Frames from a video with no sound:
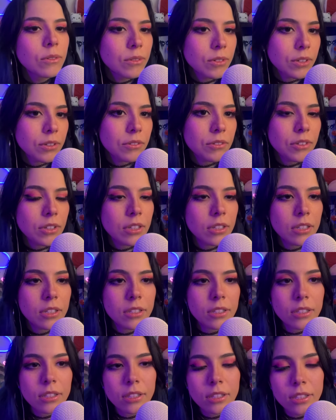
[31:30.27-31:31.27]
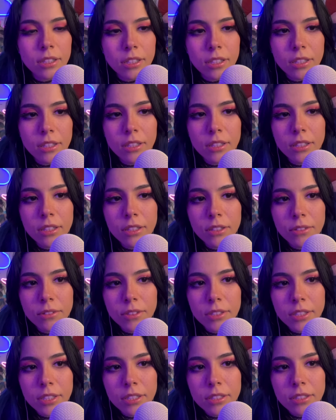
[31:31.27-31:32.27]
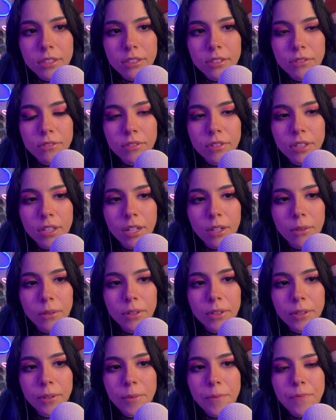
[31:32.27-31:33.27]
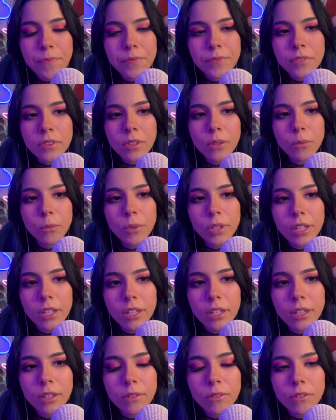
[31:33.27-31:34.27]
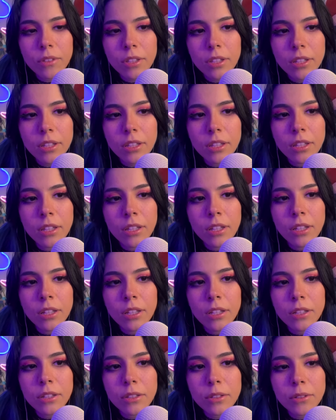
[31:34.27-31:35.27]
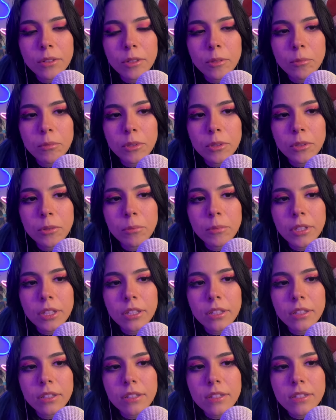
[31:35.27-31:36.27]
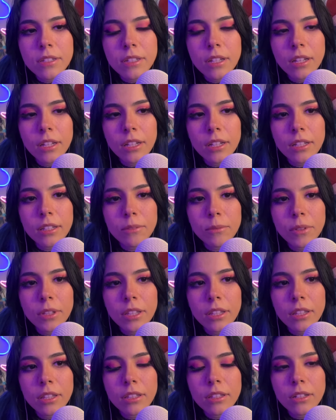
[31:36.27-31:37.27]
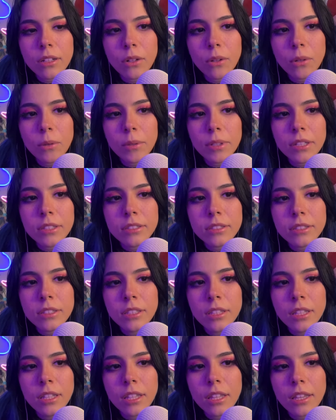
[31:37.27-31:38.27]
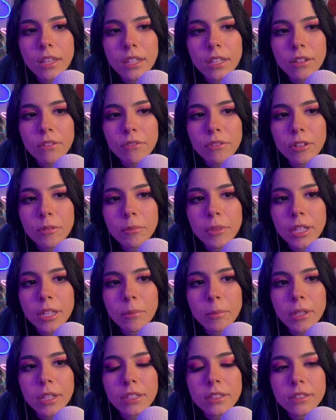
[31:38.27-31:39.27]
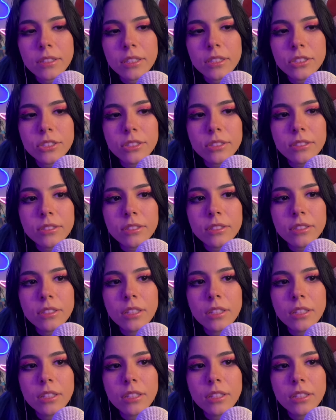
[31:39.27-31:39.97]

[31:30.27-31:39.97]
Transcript: We've got the iridescent flower we have the Luna Bloom neon sign with Loba's thing from Apex Legends.